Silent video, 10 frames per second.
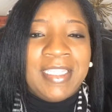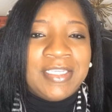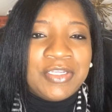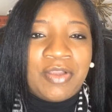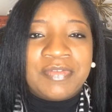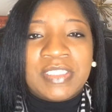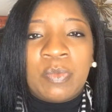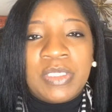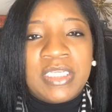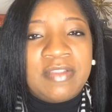If
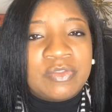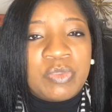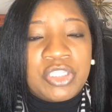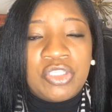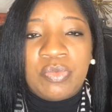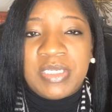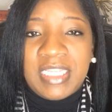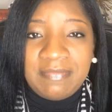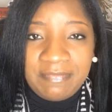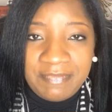someone lives with you and
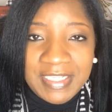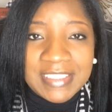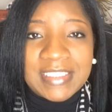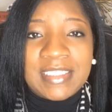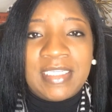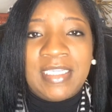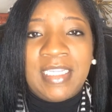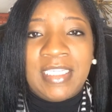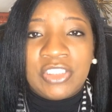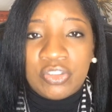they fits
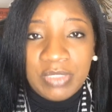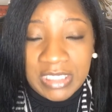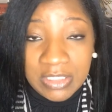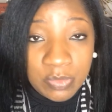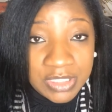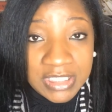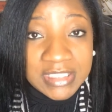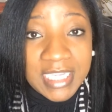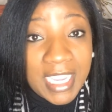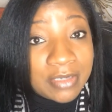into any one of these
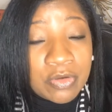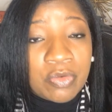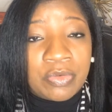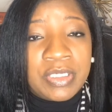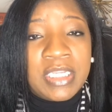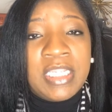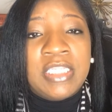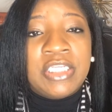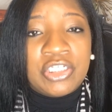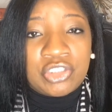categories,
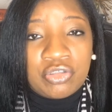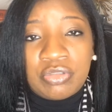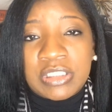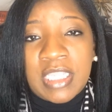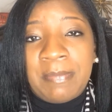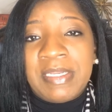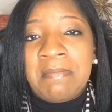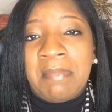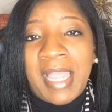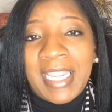the insurance company
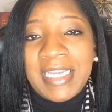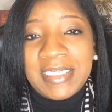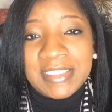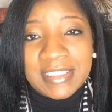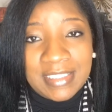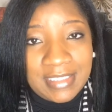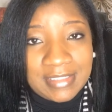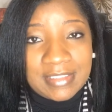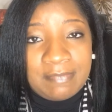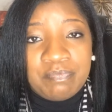might
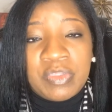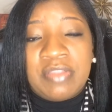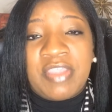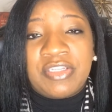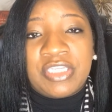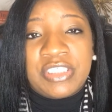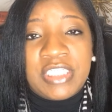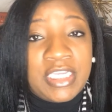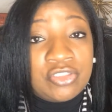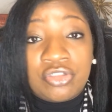insist that the
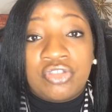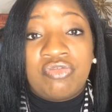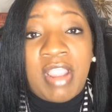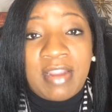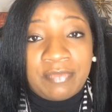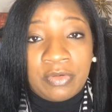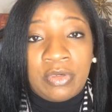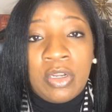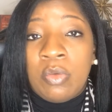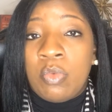dangerous driver
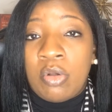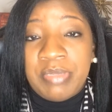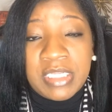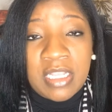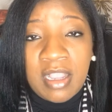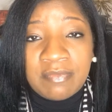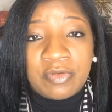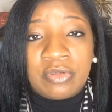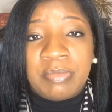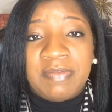won't be
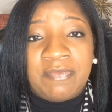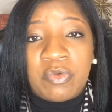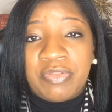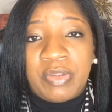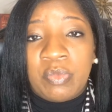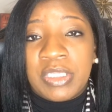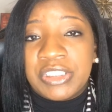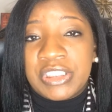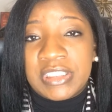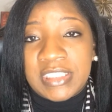covered before they're willing
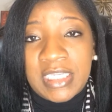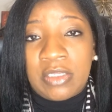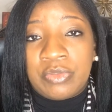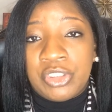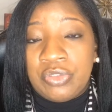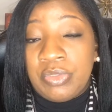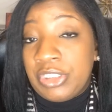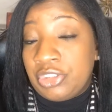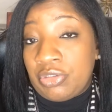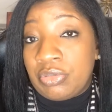to sell you an
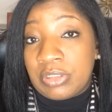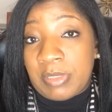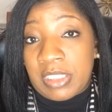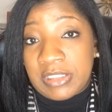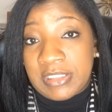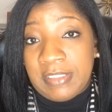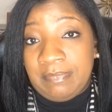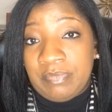insurance policy.